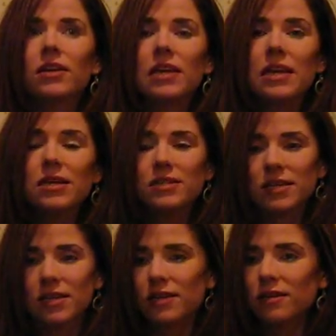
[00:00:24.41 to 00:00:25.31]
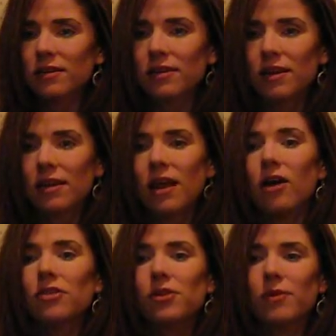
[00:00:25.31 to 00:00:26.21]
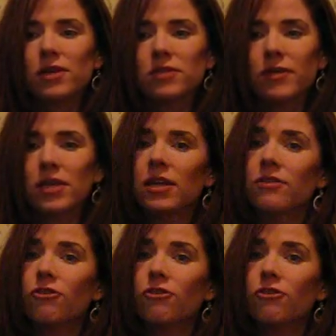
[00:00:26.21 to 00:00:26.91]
eating and healthy ways of eating